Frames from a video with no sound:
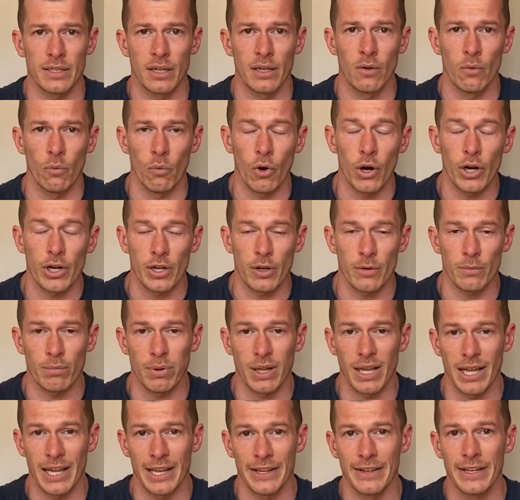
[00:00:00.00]
workout
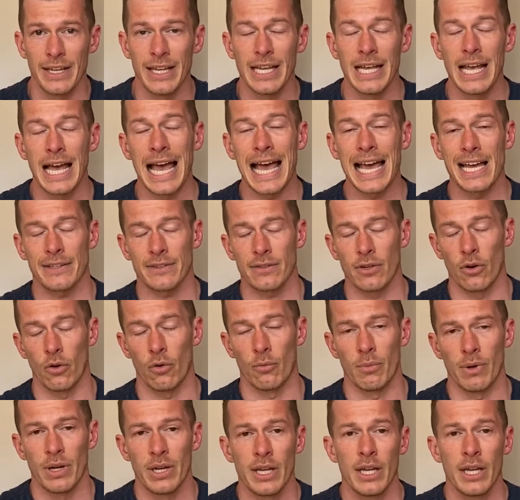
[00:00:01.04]
plan at home.